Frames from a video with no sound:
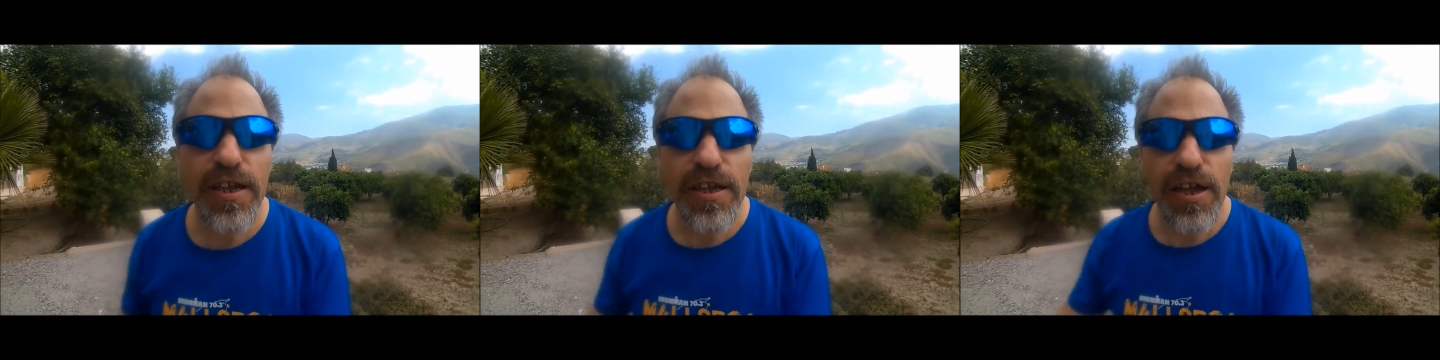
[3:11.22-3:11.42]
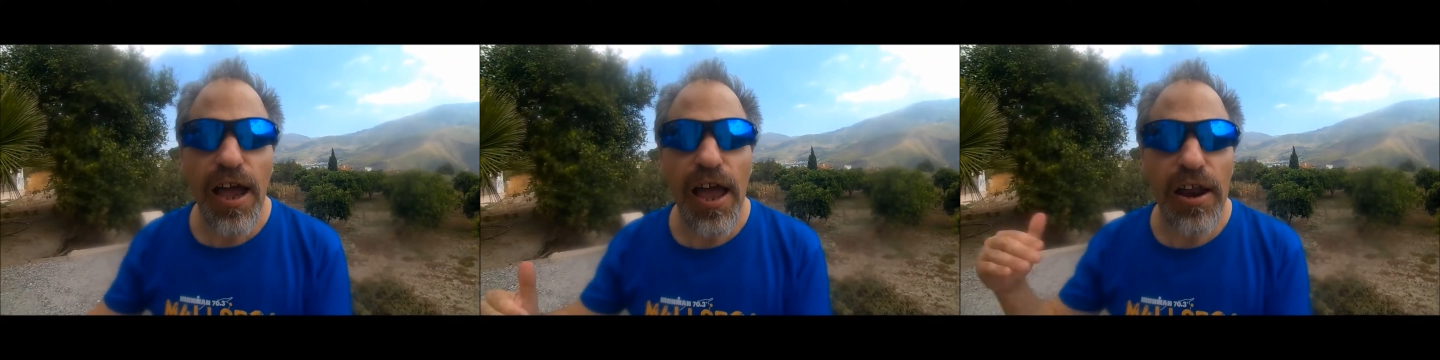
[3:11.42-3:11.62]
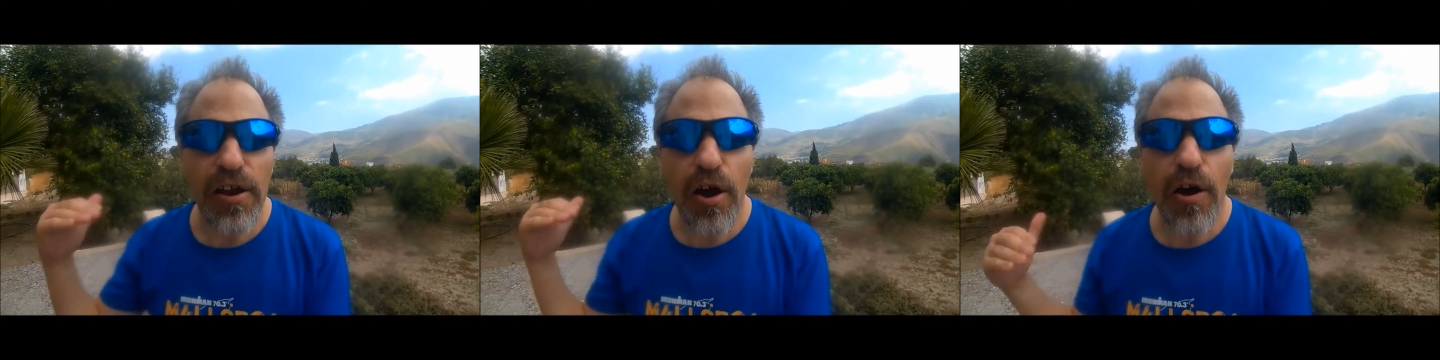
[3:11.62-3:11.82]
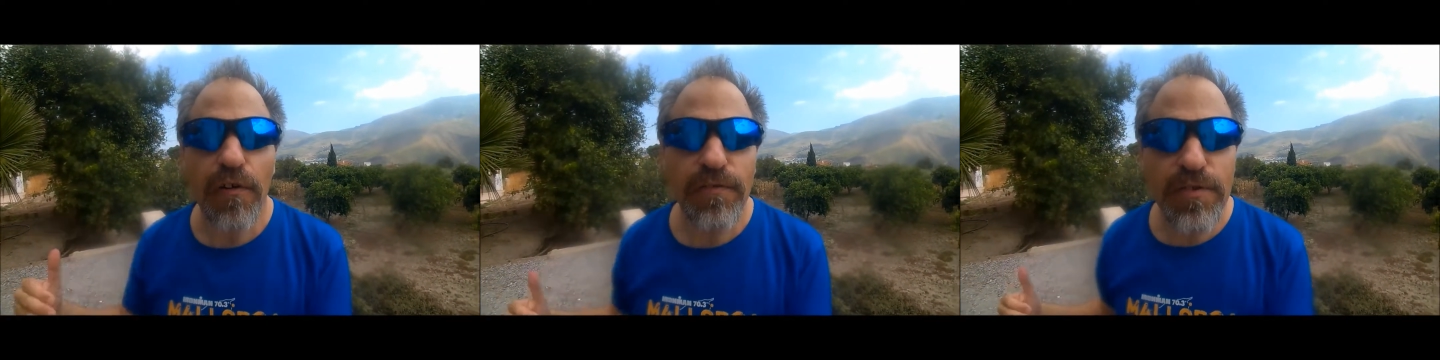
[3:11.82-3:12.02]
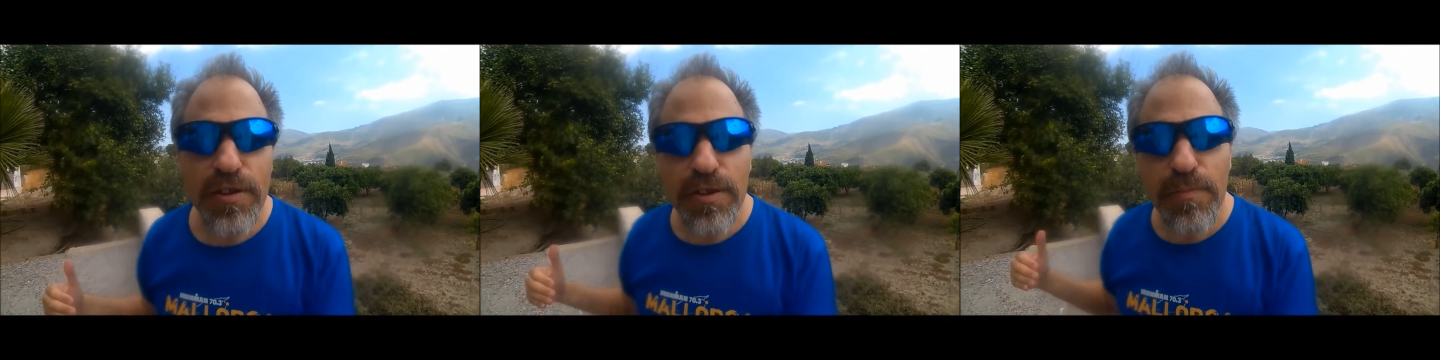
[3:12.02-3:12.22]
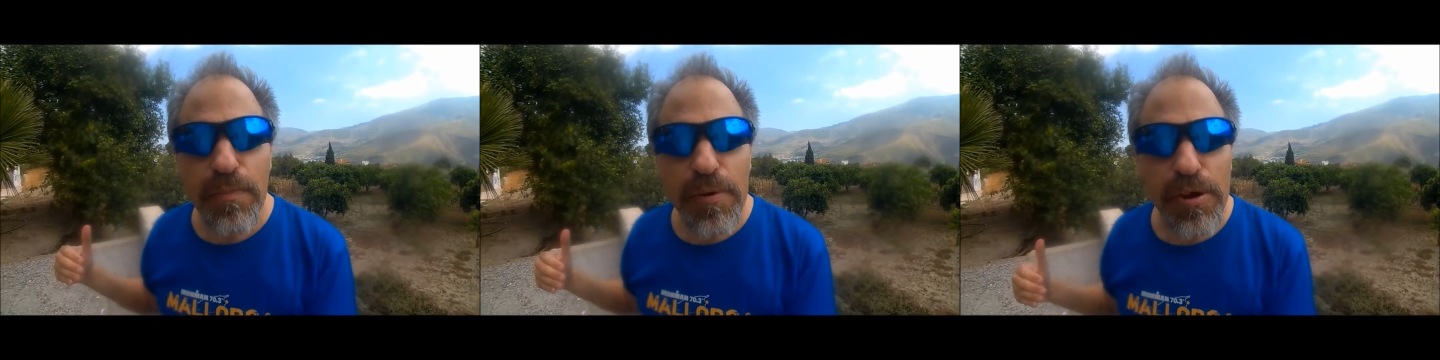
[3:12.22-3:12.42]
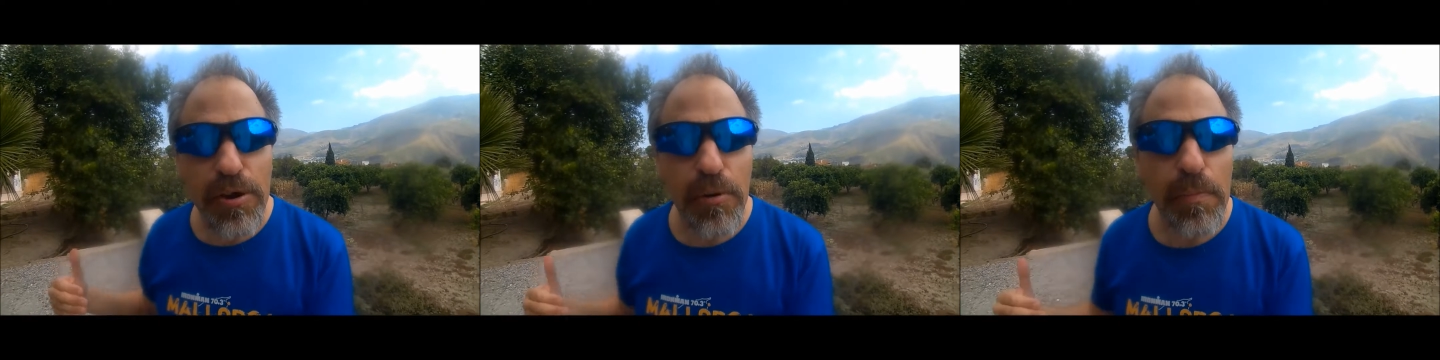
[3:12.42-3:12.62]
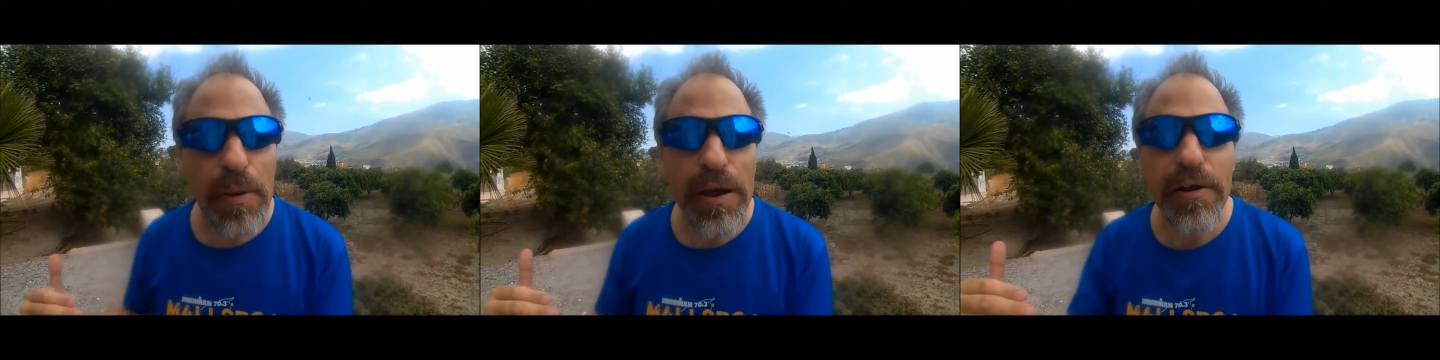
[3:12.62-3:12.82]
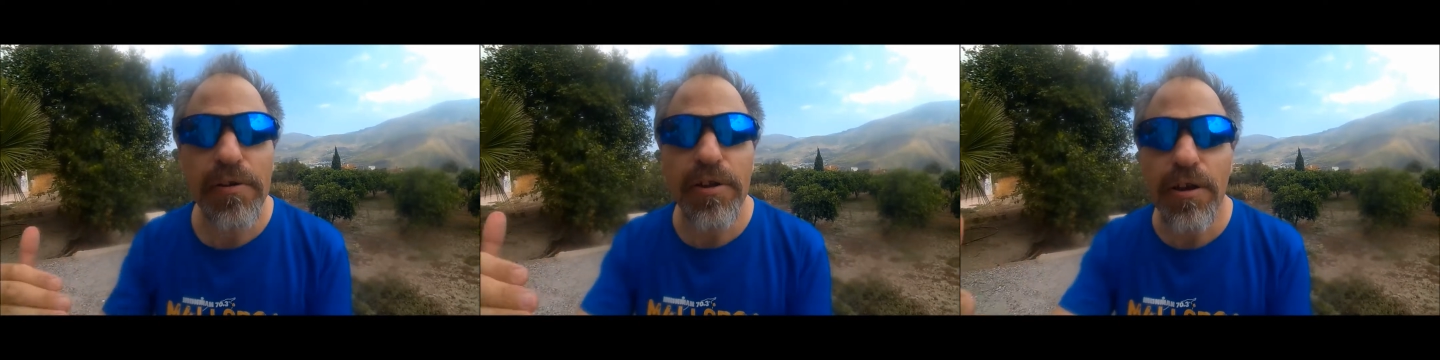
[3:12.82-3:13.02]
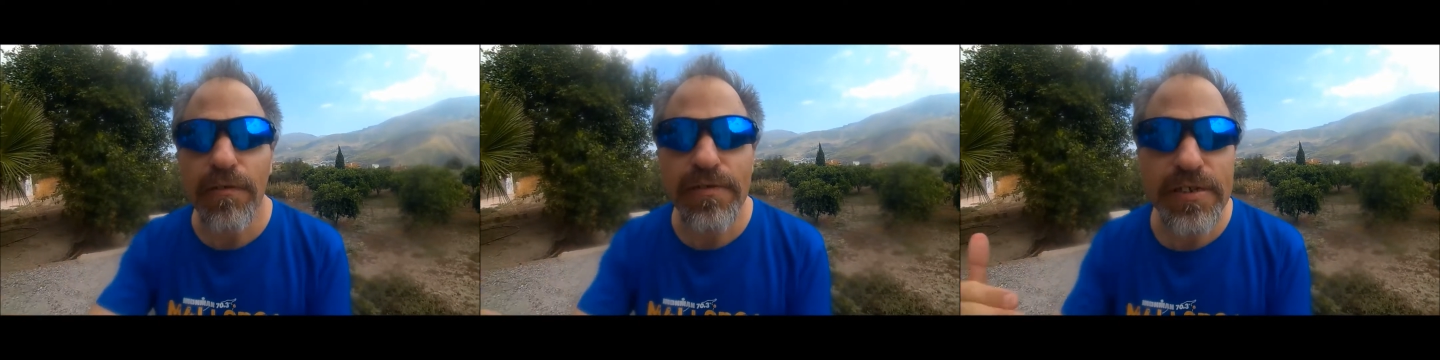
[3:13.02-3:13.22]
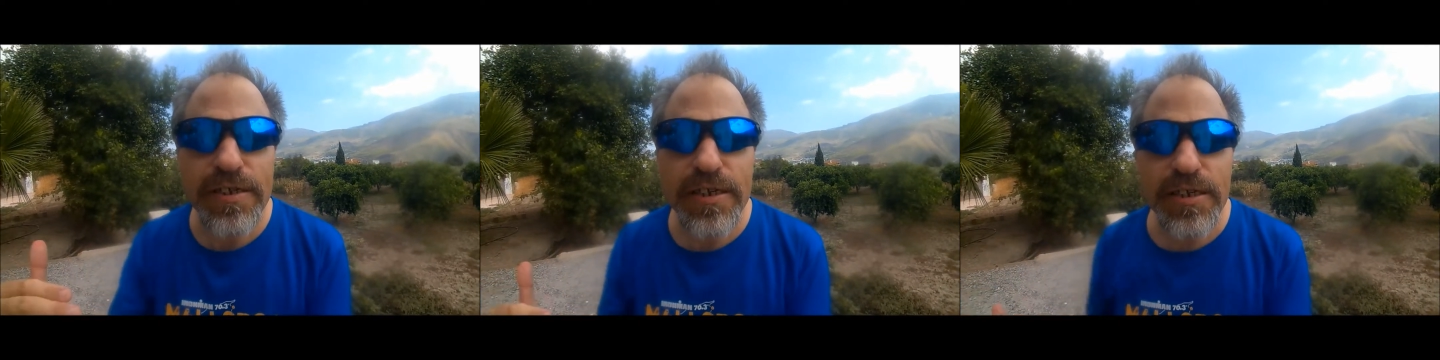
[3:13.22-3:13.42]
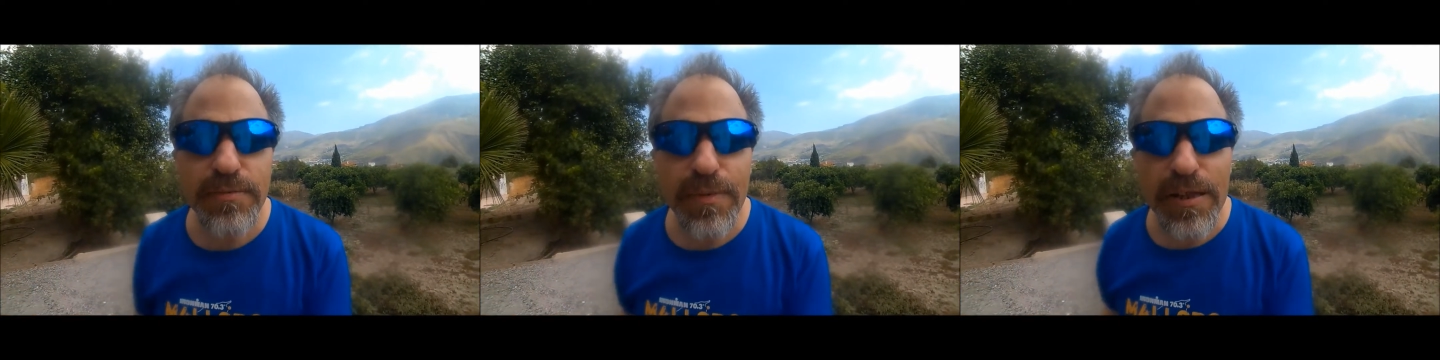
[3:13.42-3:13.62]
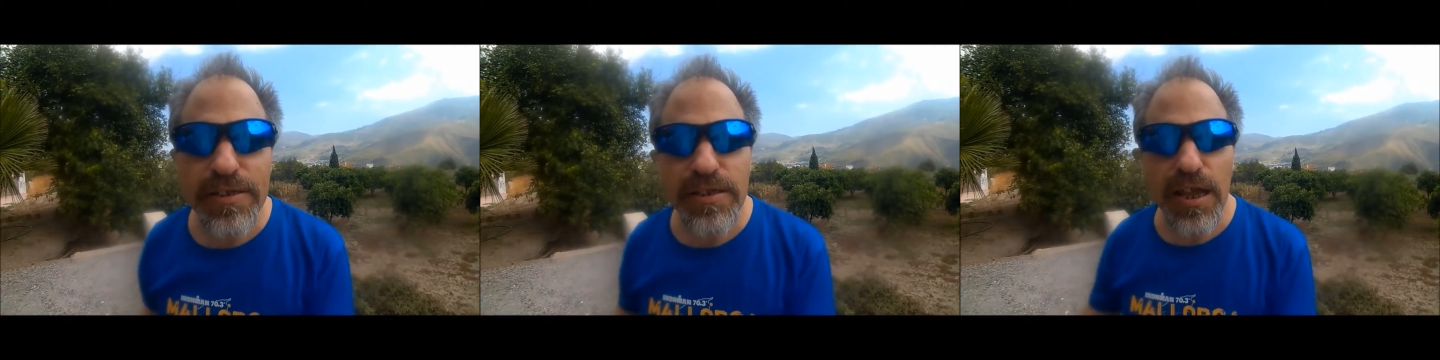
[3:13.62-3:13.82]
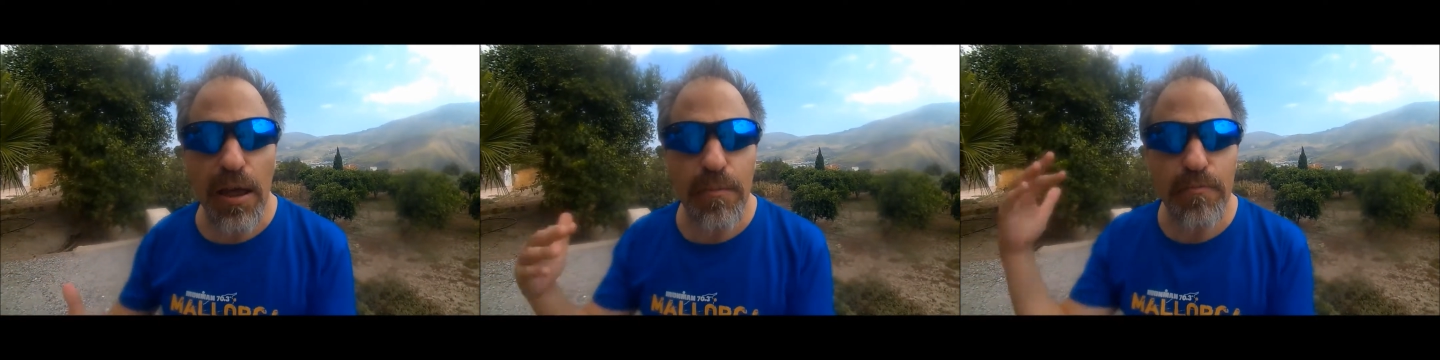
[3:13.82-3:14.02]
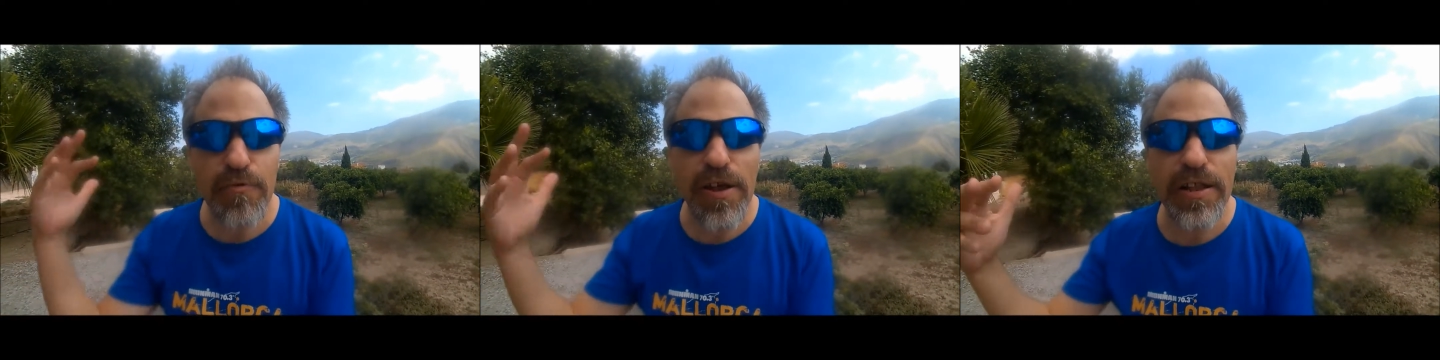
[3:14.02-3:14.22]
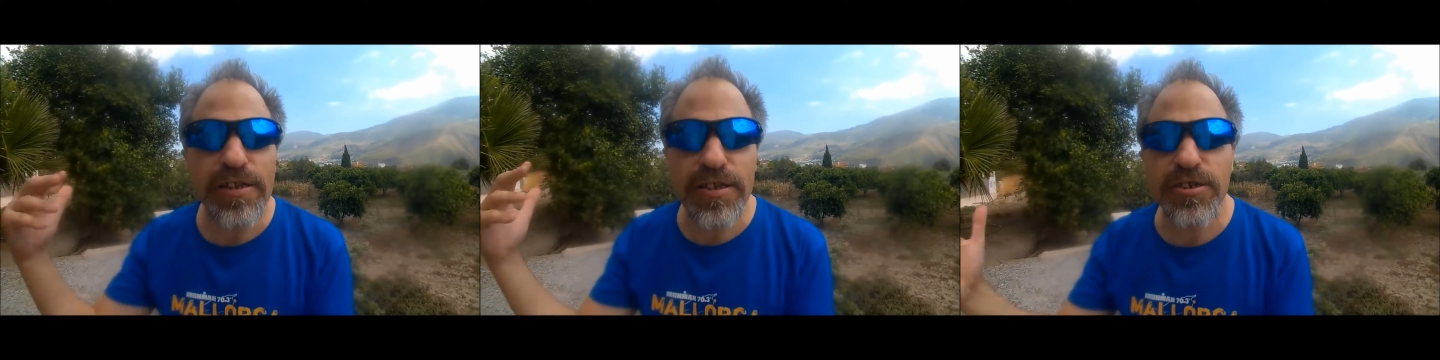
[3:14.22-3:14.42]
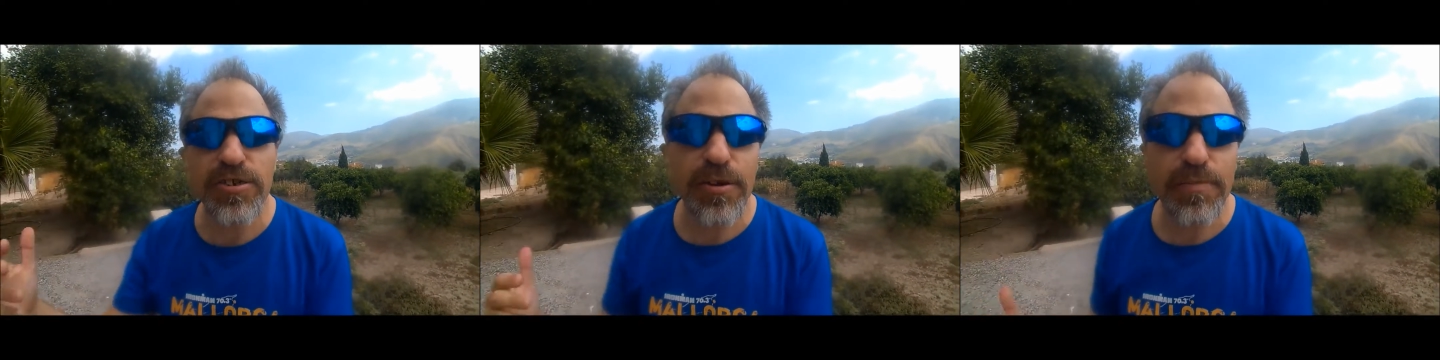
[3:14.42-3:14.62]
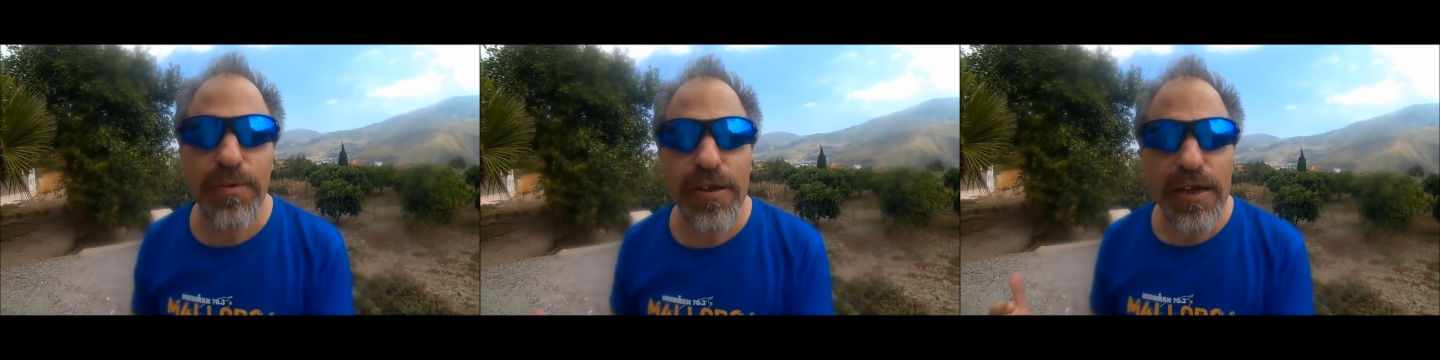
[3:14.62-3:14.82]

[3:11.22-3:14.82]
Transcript: And after your period of 6 months apprenticeship